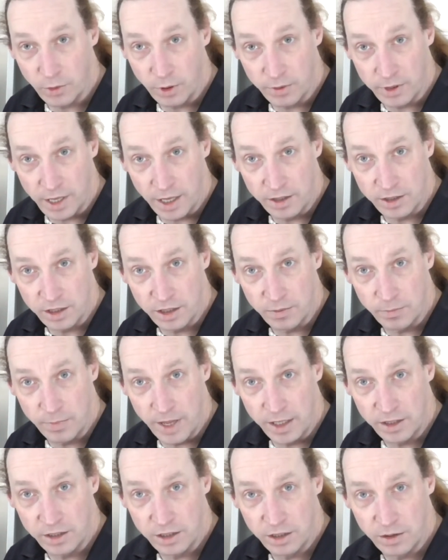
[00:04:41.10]
what I'm getting to the
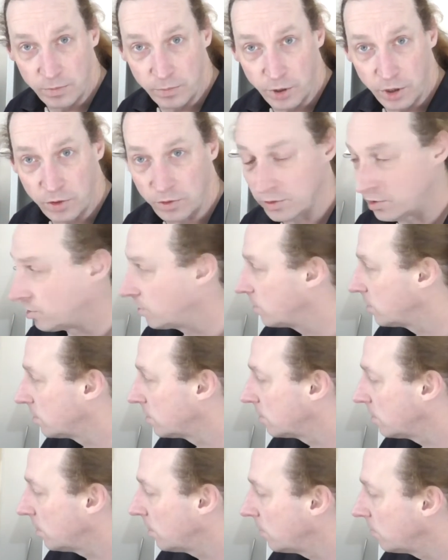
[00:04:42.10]
menu. Boot
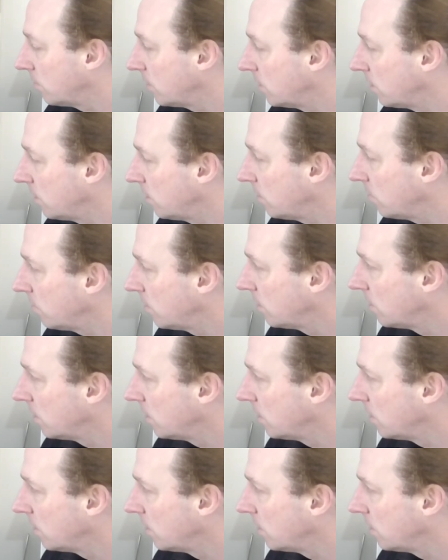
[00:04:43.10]
menu.